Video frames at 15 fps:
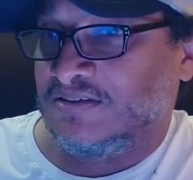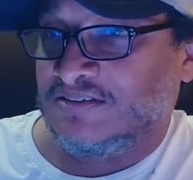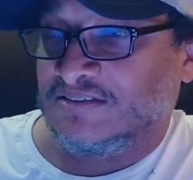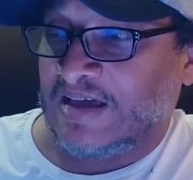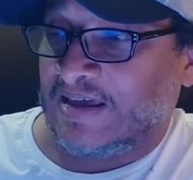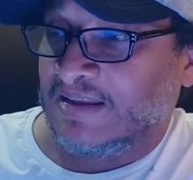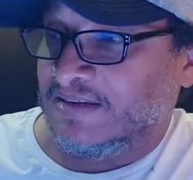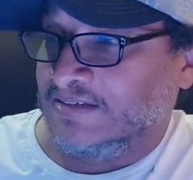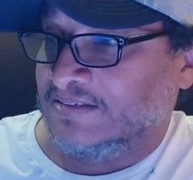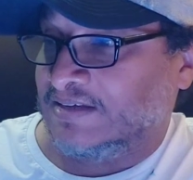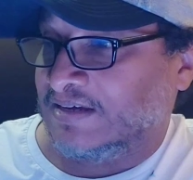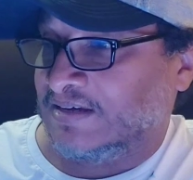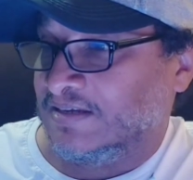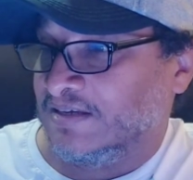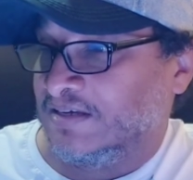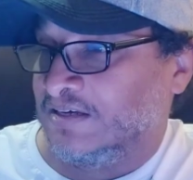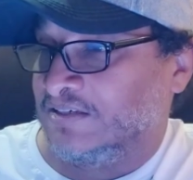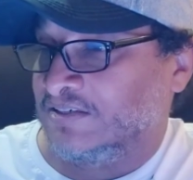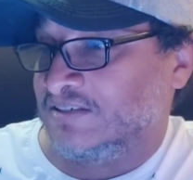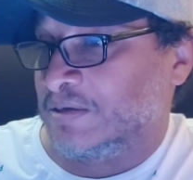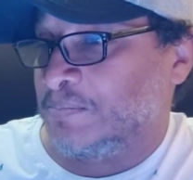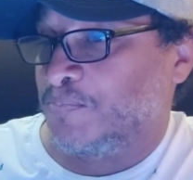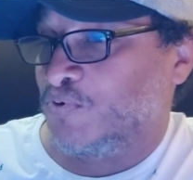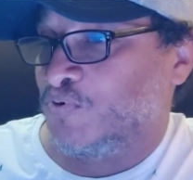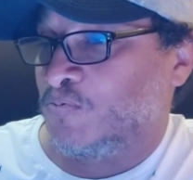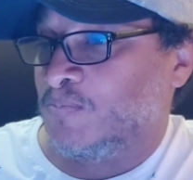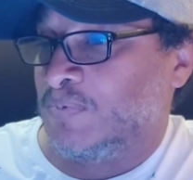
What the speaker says: stylistically simple